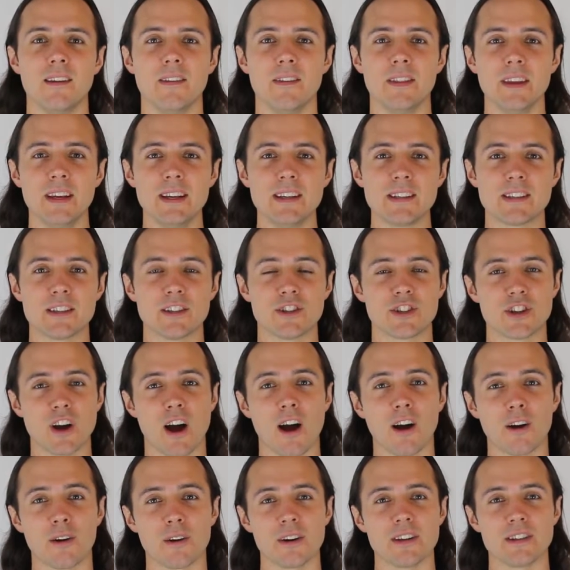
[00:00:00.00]
These
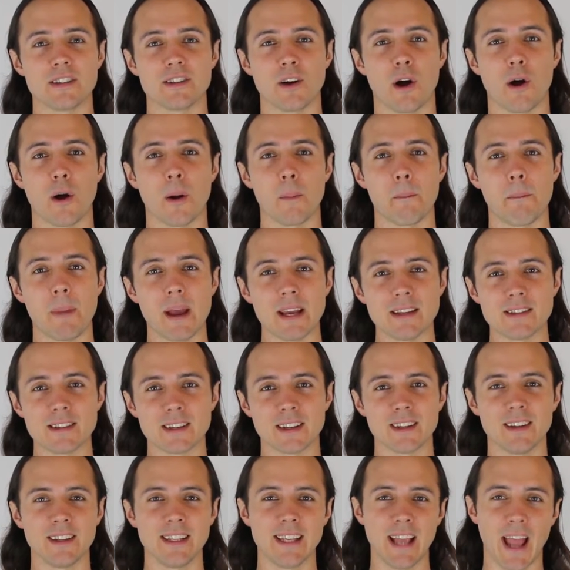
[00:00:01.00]
chakras are
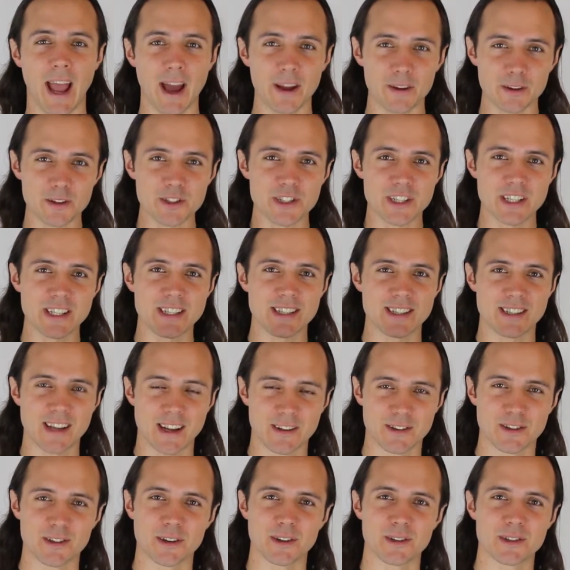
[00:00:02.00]
basically energy
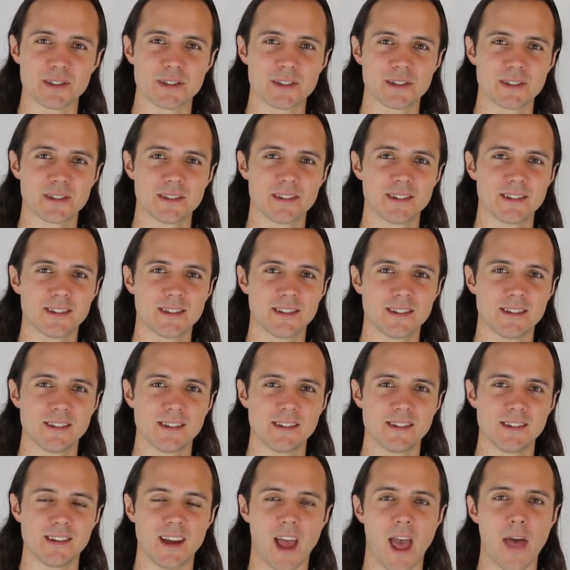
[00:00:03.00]
centers.
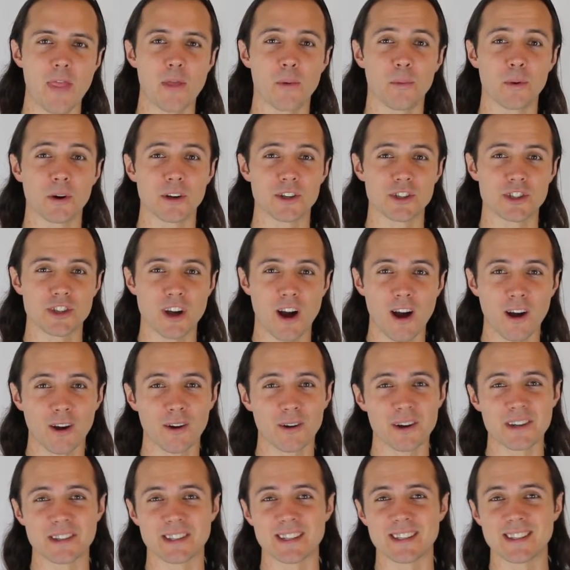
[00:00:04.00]
And the word
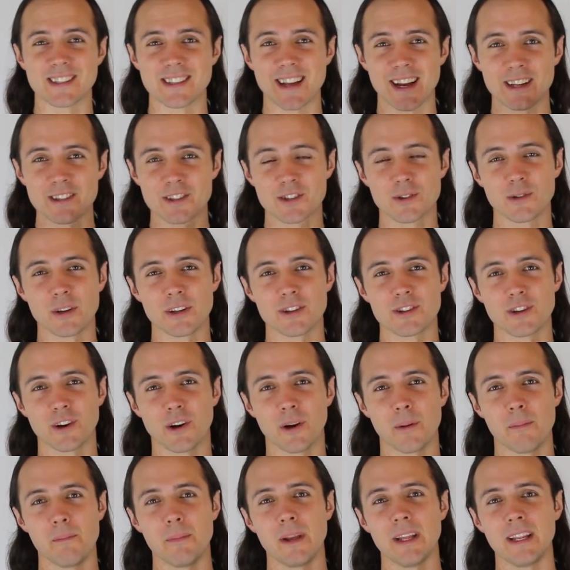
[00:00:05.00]
chakra is a Sanskrit
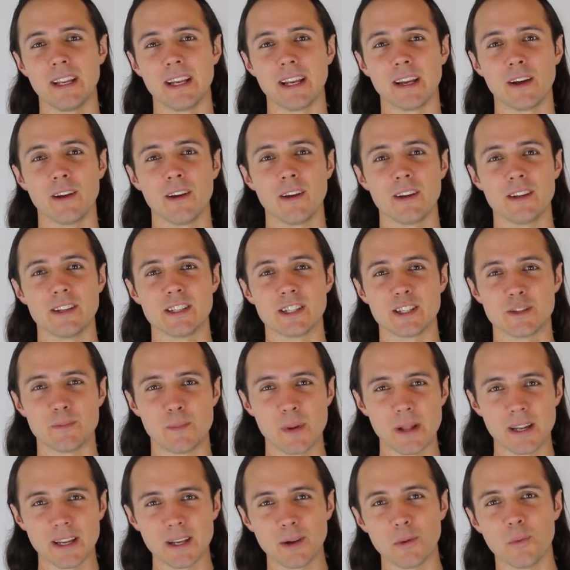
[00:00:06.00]
term meaning
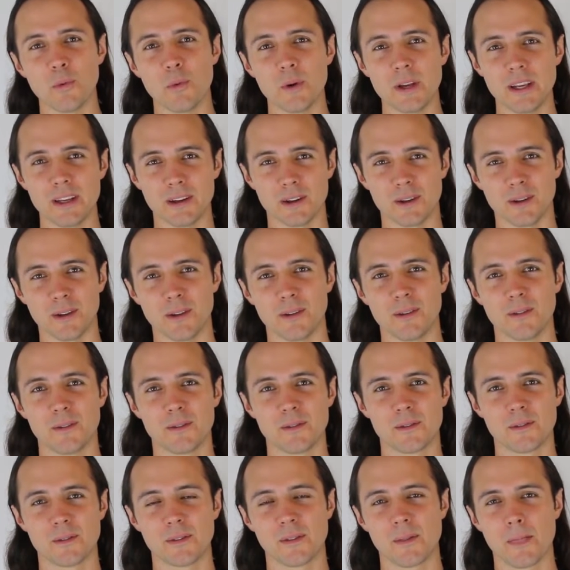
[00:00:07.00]
spinning wheel.
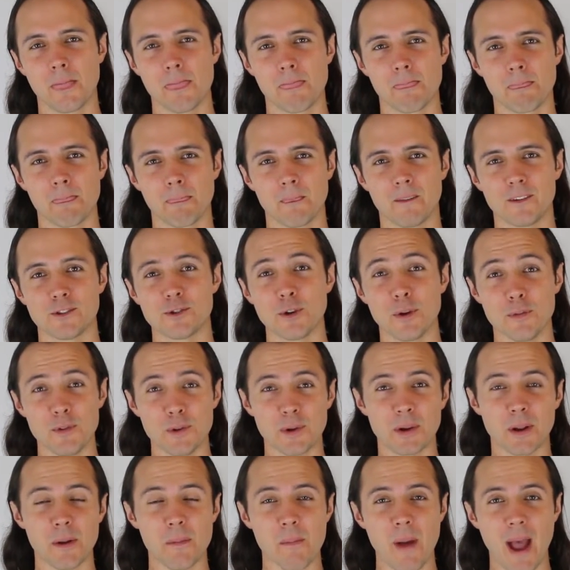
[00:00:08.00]
So if you
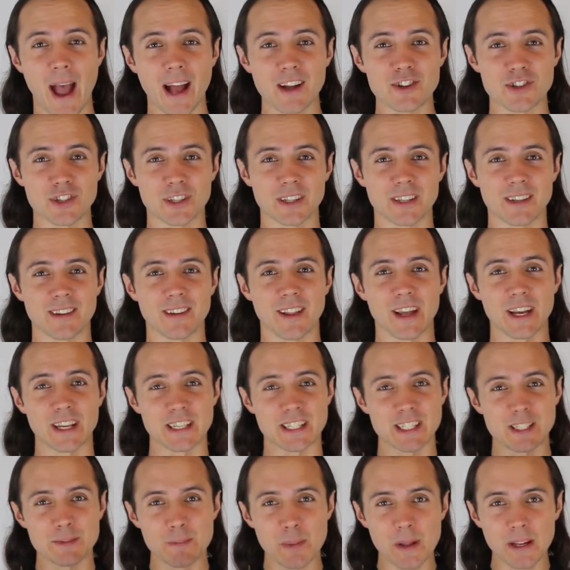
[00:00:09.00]
can imagine like a
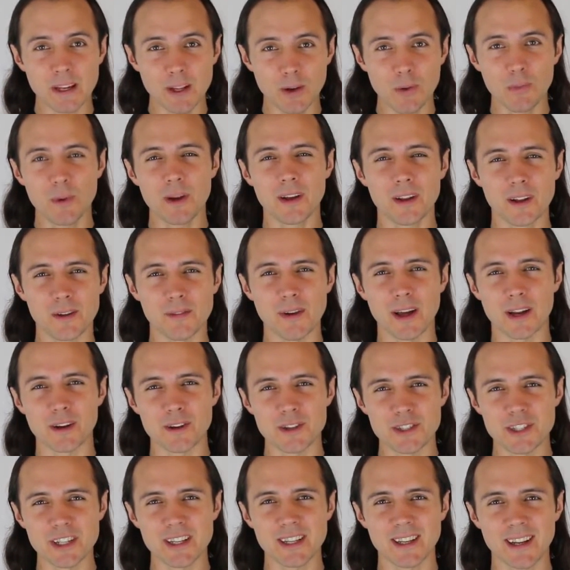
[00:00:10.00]
spinning wheel of
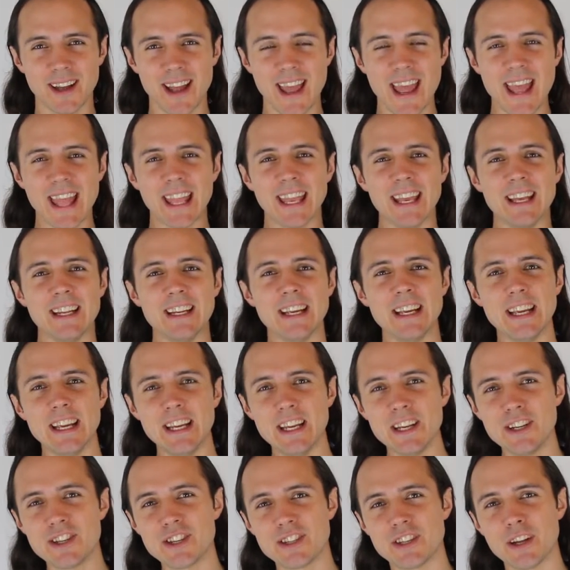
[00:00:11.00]
energy in
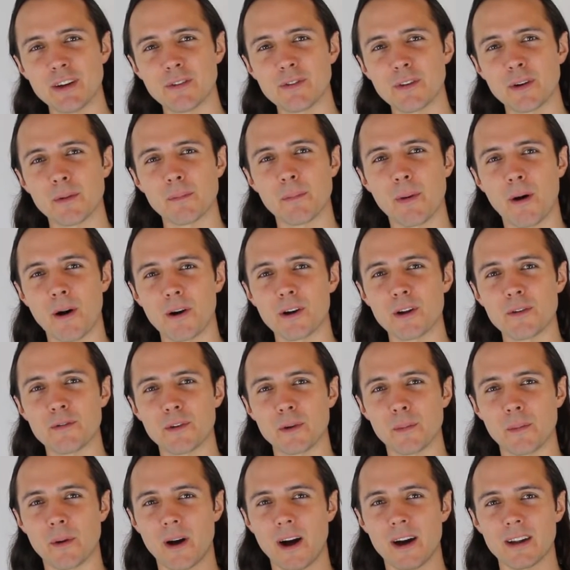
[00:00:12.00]
each different part of
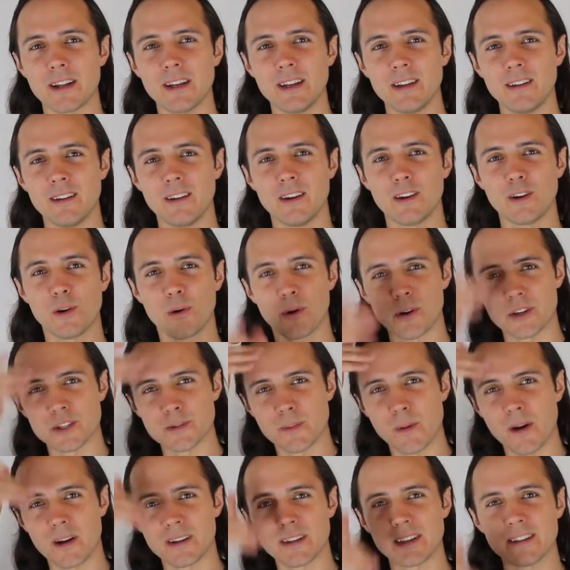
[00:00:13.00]
your body
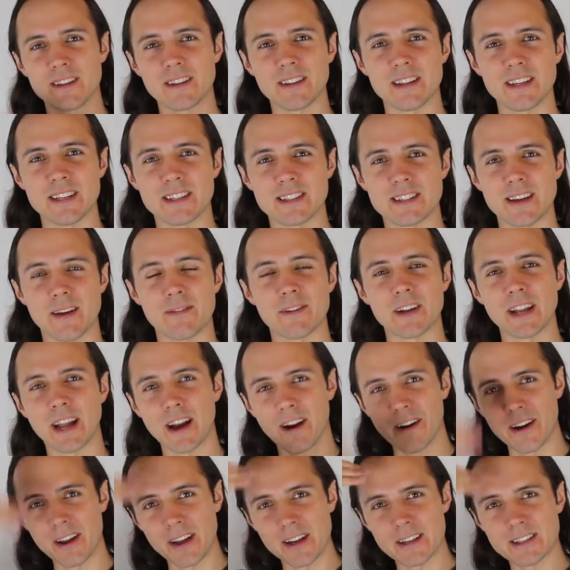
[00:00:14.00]
corresponding to these 7
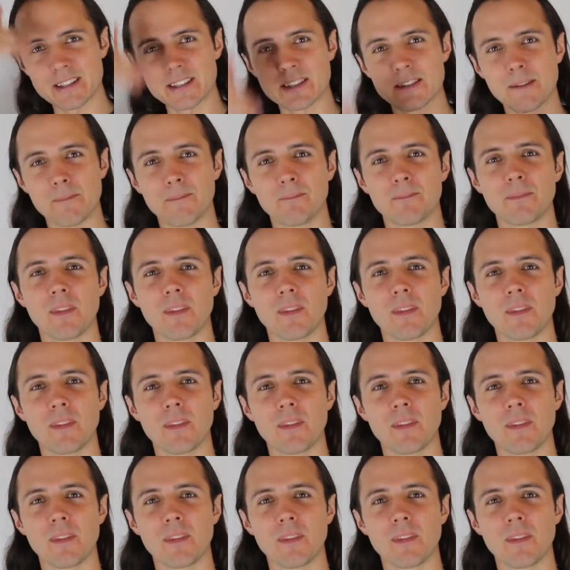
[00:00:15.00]
areas,